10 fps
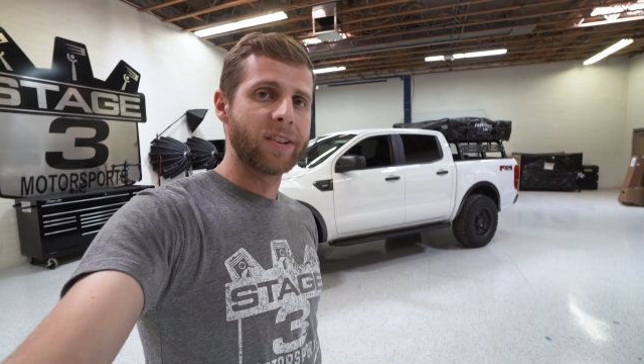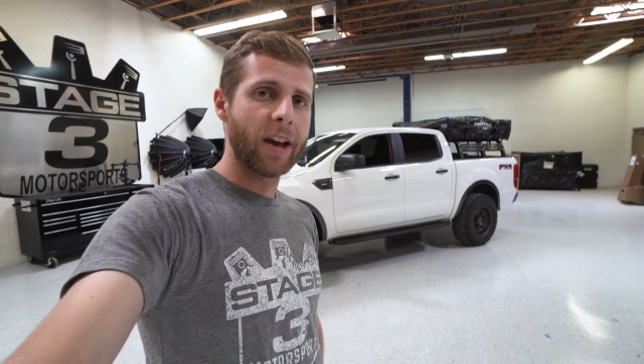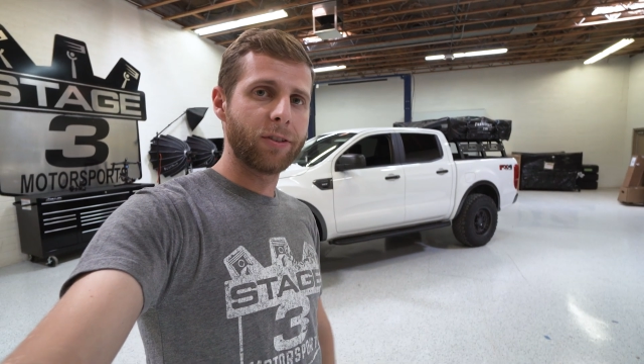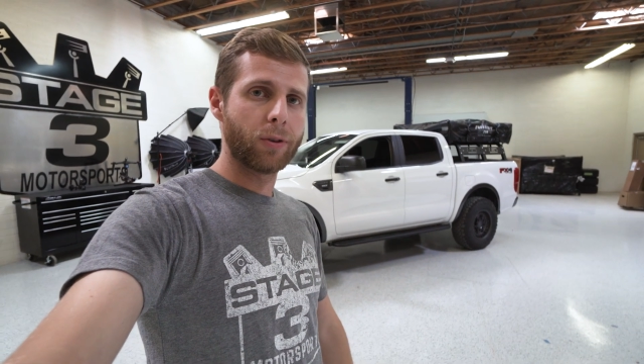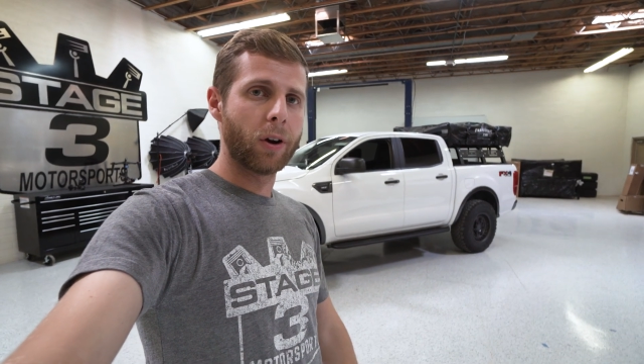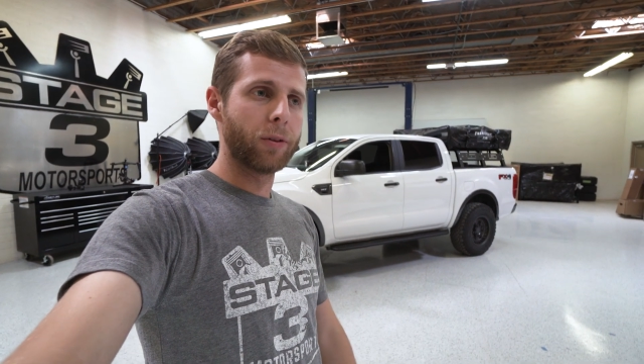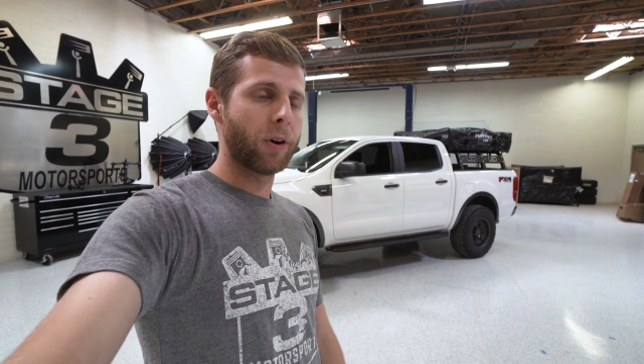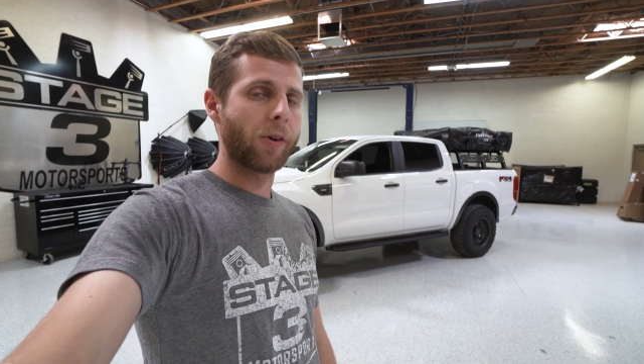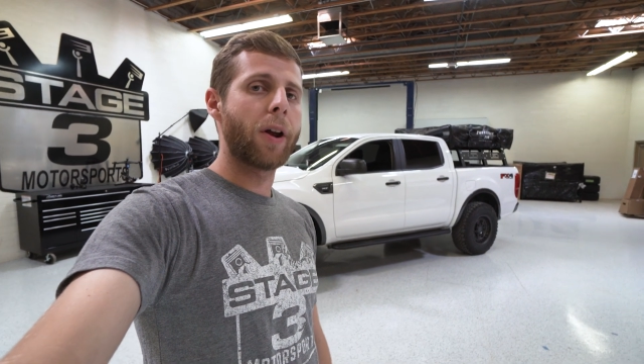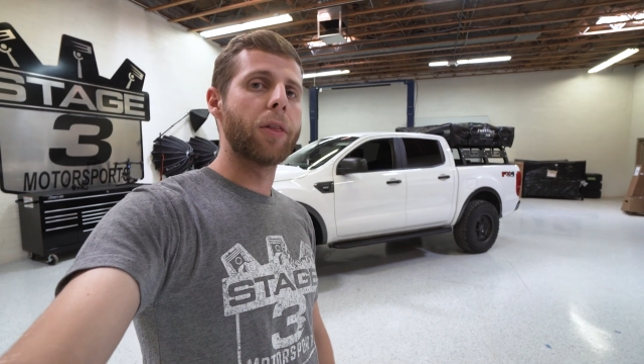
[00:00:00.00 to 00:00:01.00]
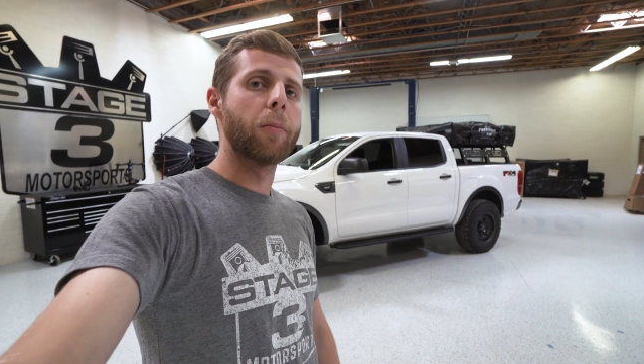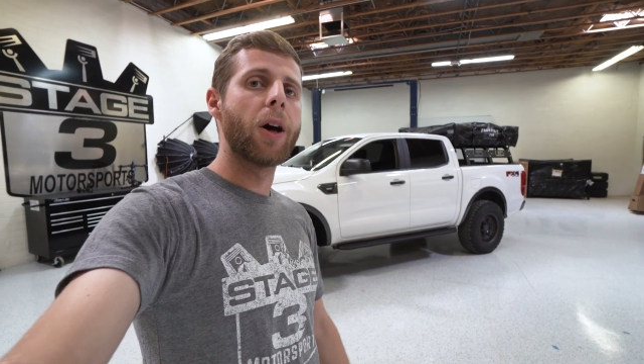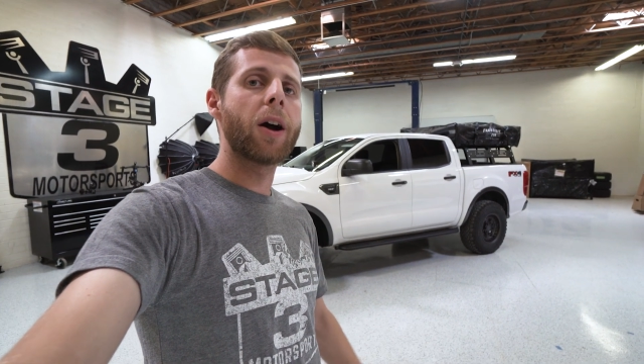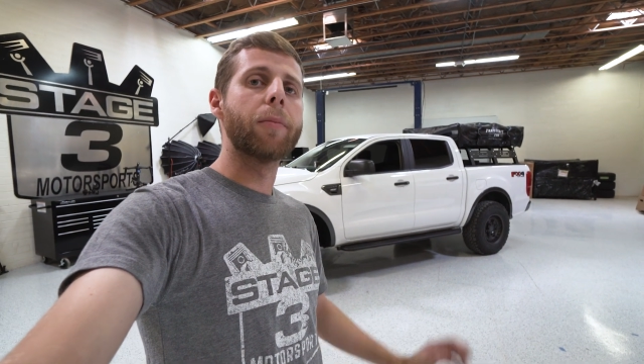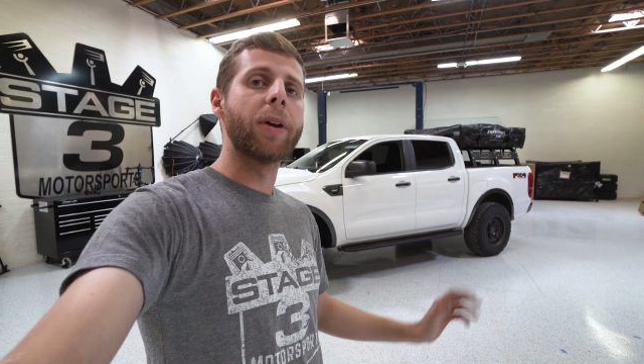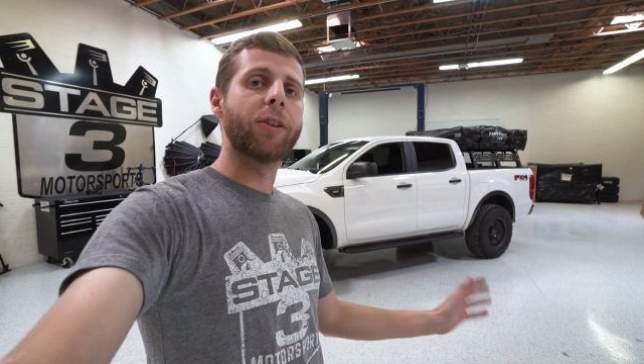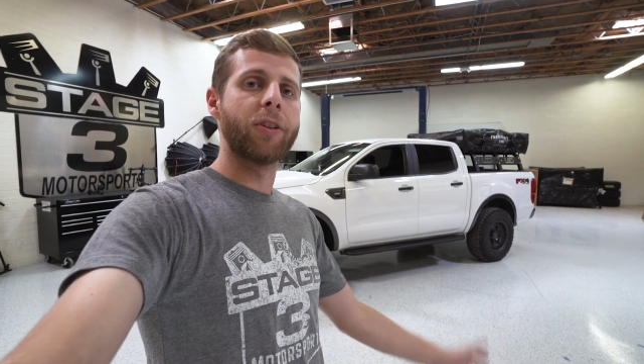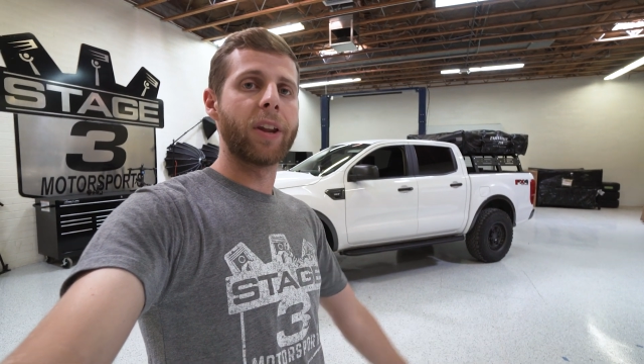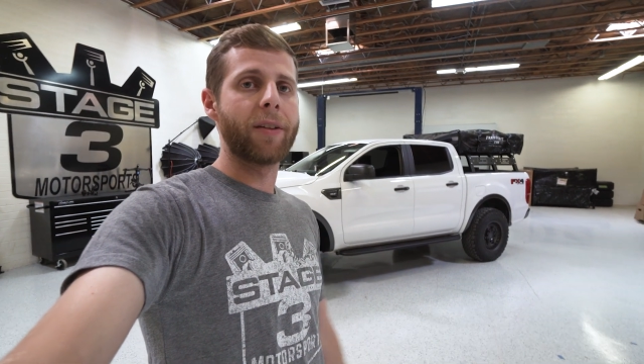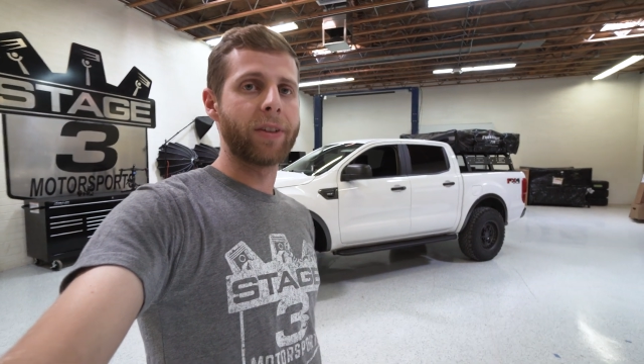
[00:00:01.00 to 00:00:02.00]
test run around the block and make
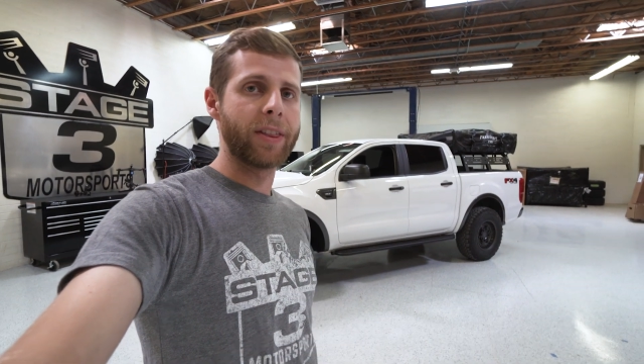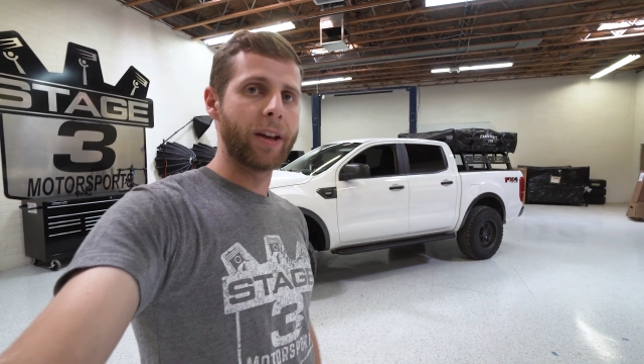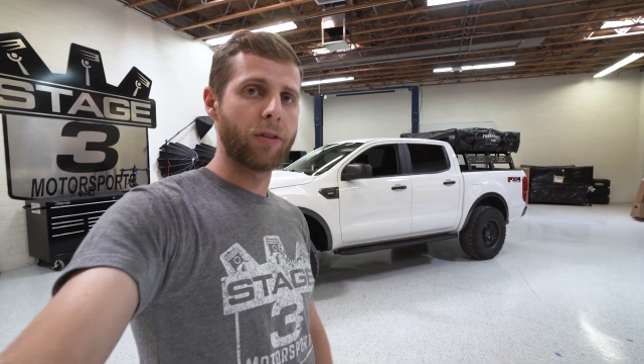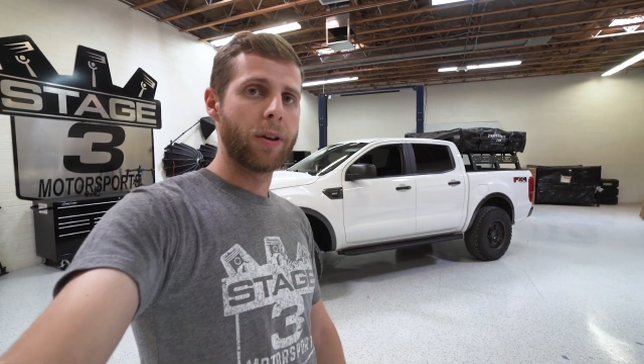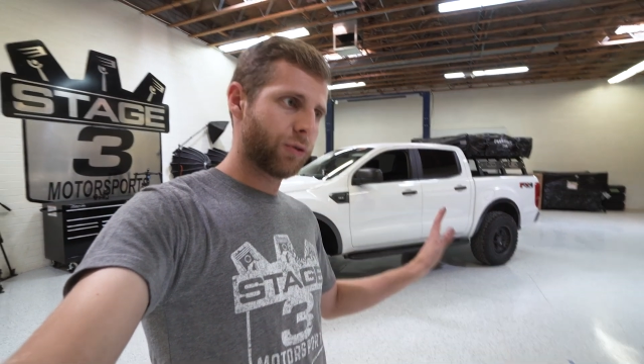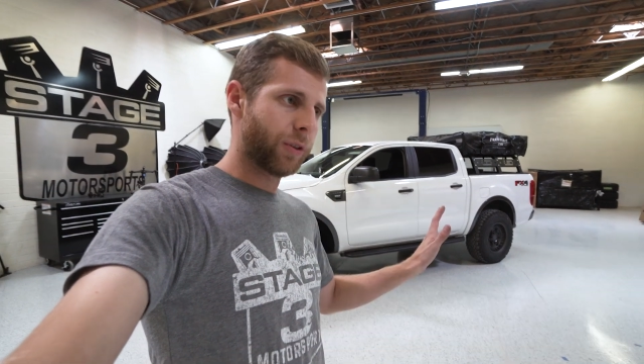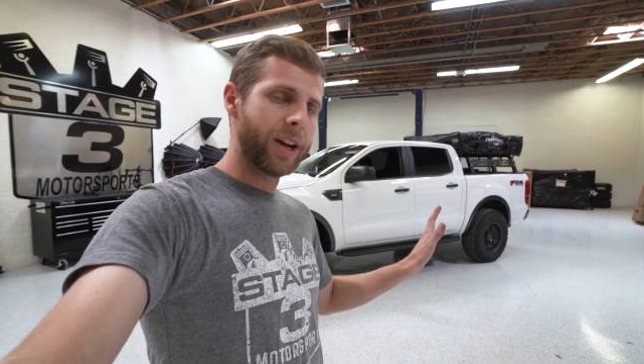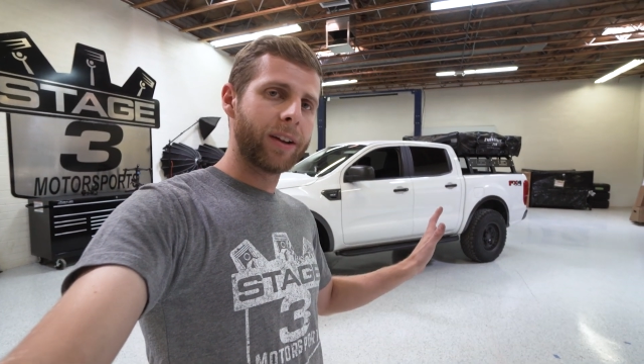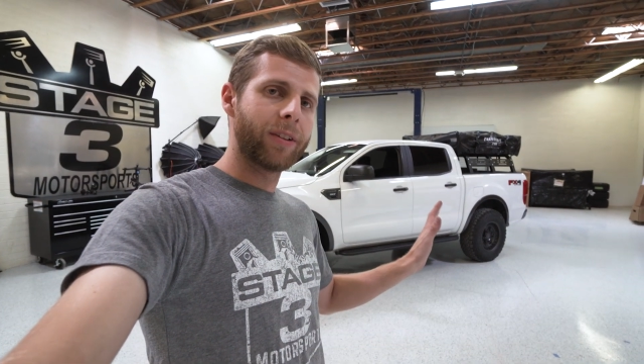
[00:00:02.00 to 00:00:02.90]
sure that everything's straight